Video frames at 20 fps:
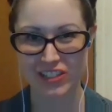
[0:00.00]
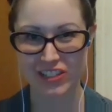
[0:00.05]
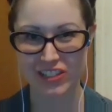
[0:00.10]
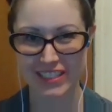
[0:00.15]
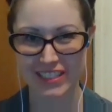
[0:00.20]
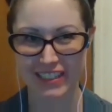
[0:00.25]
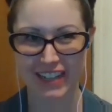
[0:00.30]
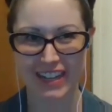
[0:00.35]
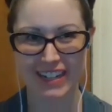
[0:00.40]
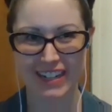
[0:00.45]

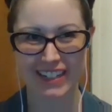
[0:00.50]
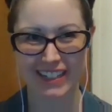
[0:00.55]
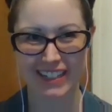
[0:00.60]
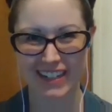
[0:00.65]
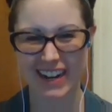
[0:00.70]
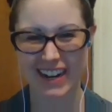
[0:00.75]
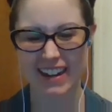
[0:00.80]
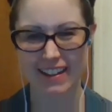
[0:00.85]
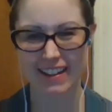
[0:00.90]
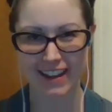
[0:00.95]
just to kind of get
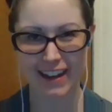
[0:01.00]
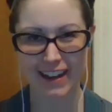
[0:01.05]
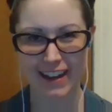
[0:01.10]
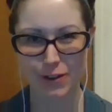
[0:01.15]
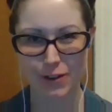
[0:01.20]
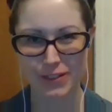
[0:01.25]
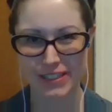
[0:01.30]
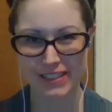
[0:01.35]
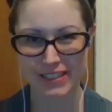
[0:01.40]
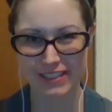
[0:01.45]
out of the
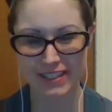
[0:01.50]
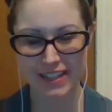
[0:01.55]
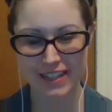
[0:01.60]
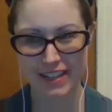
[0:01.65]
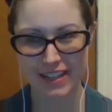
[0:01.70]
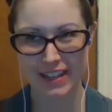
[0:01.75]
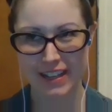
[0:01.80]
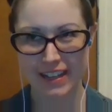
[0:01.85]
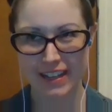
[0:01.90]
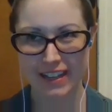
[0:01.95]
house.
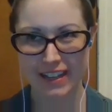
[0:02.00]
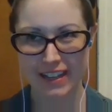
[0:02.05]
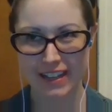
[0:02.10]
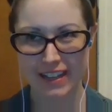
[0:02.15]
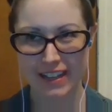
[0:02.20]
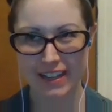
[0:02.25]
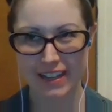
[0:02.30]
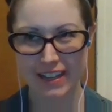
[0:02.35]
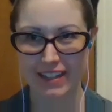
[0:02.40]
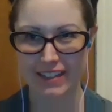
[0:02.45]

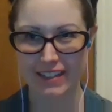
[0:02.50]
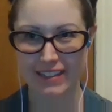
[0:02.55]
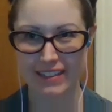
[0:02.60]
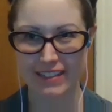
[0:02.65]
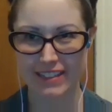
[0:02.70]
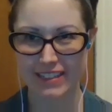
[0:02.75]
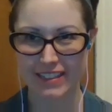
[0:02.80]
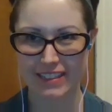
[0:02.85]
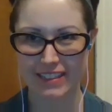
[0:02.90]
Yeah.